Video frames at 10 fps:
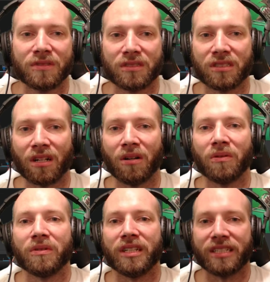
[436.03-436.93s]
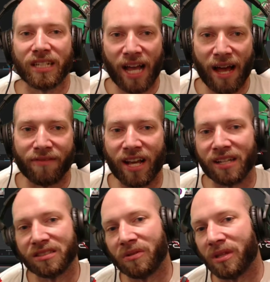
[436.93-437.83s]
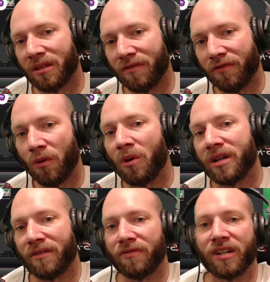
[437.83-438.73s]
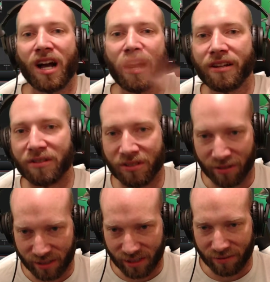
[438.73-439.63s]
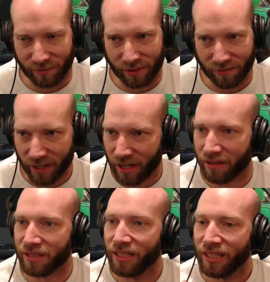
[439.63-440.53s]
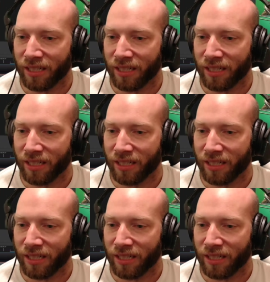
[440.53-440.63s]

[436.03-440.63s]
So it didn't have that. So with 4 different audio sources from these videos,